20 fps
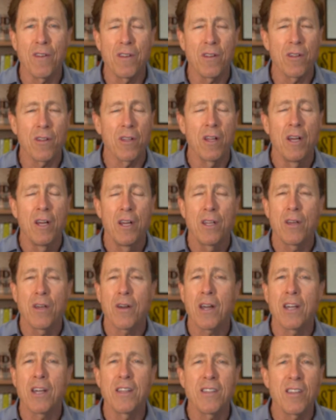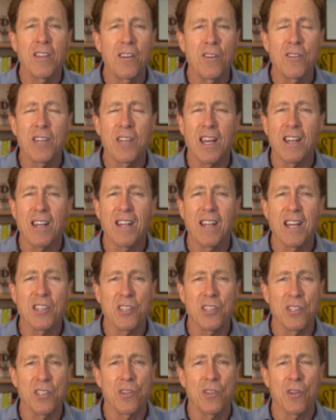You'll continue to take
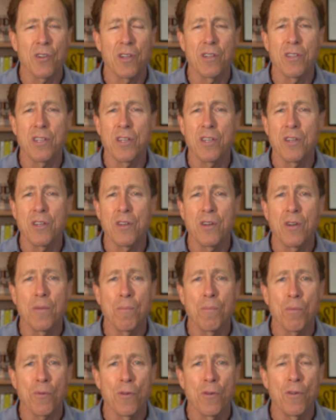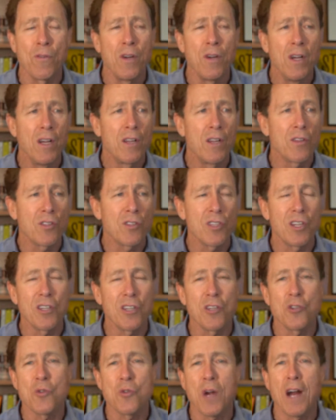lessons. You'll continue to improve. You'll sit at
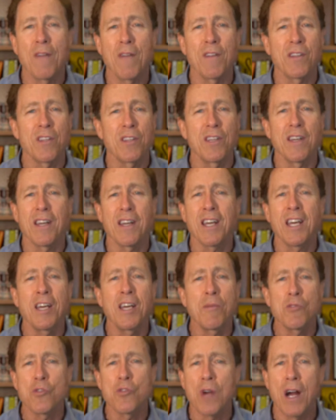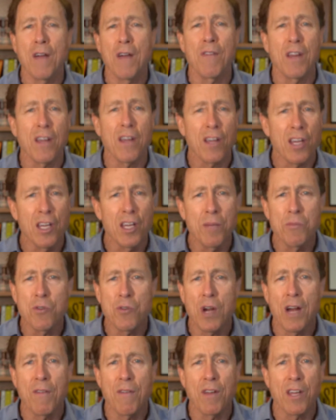the driving tee and keep driving and keep
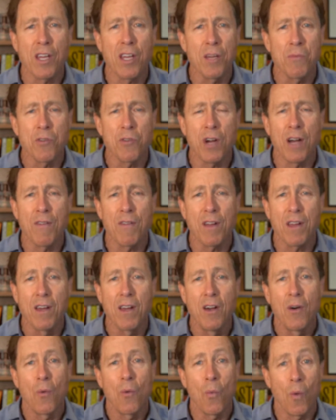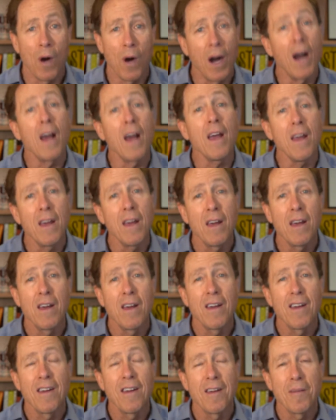driving, keep driving. Why?
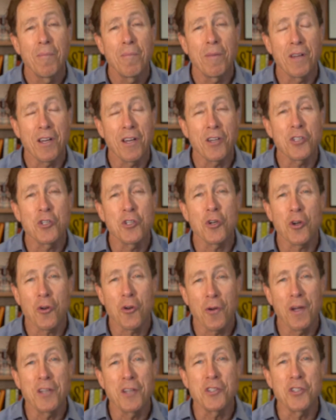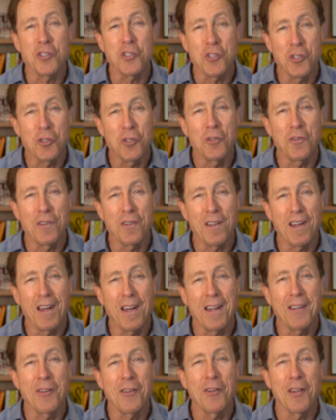Because you're a crazy student
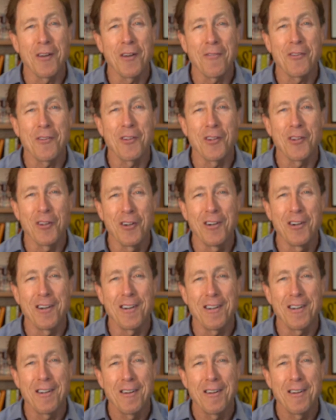and you love to learn.